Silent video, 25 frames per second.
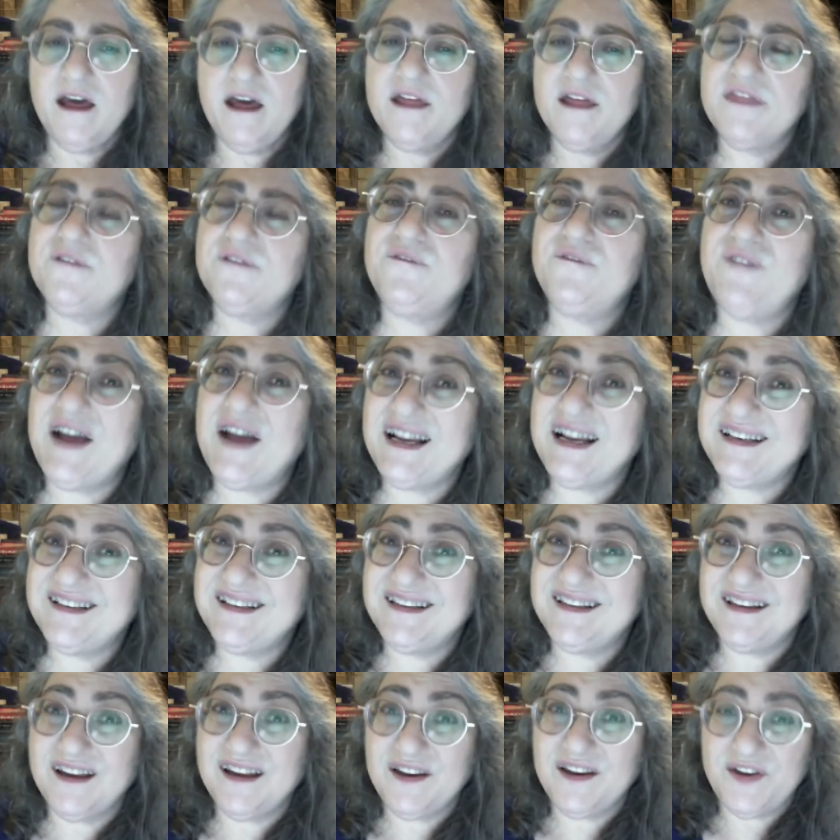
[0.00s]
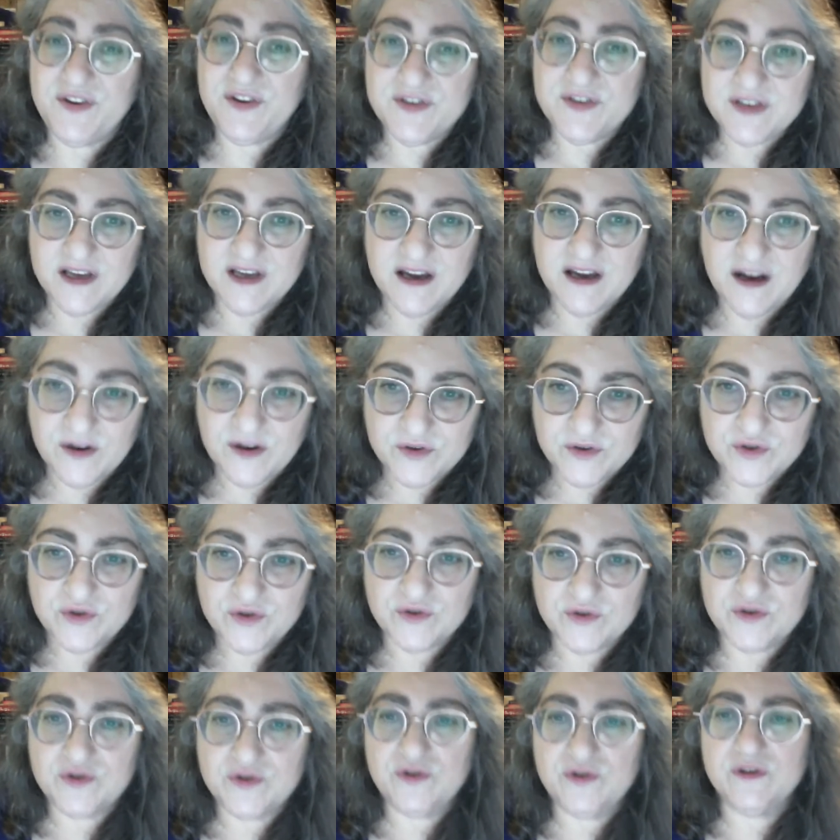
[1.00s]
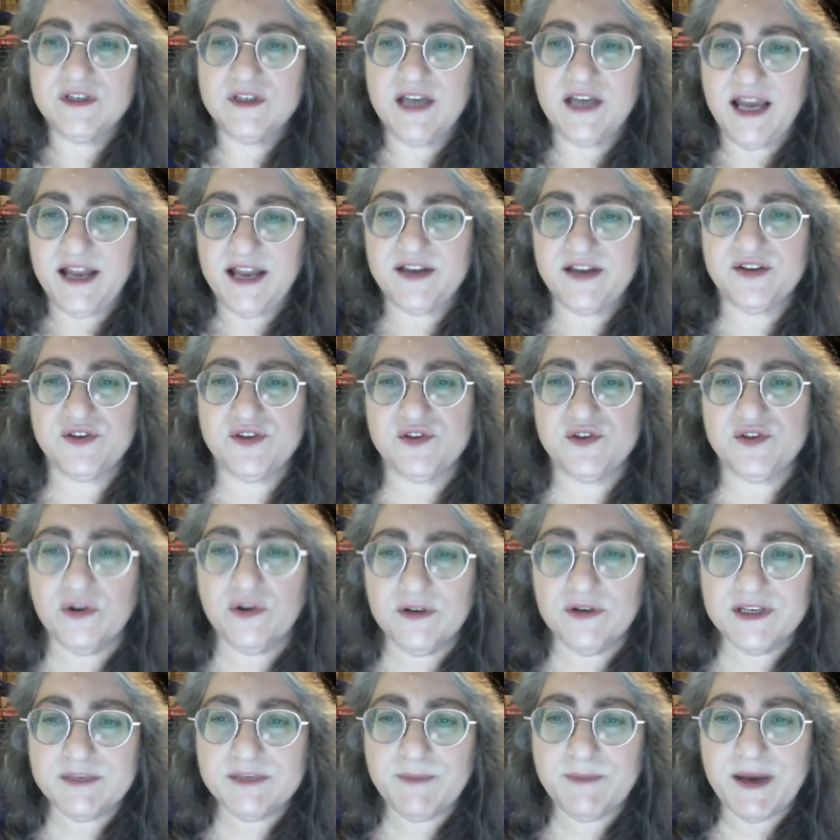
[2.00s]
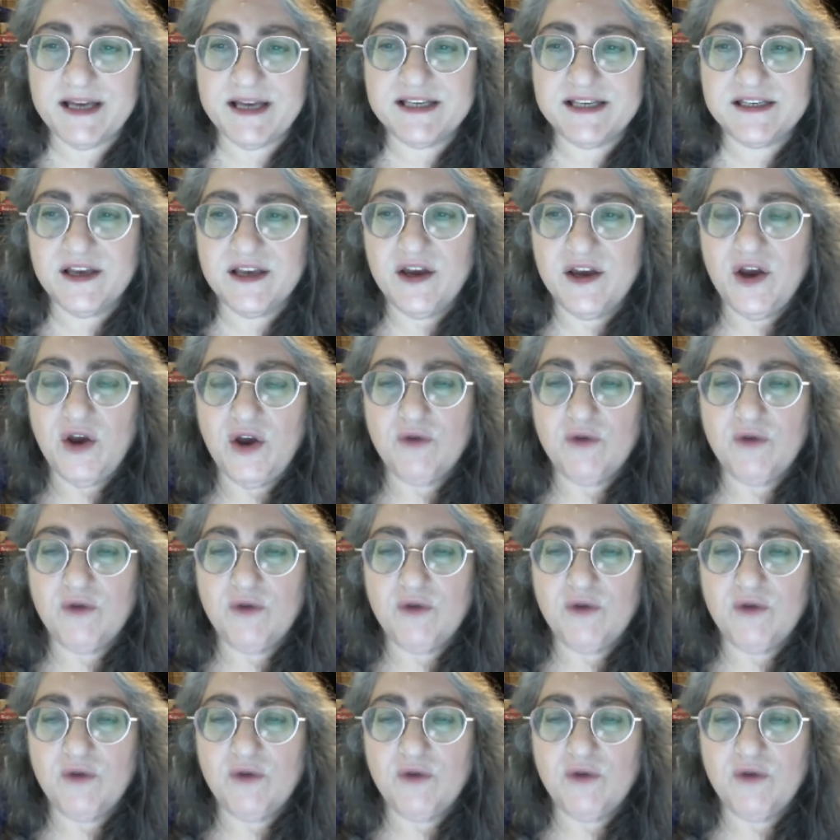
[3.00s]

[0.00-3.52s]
The fact that I use a cultural tool to enter story space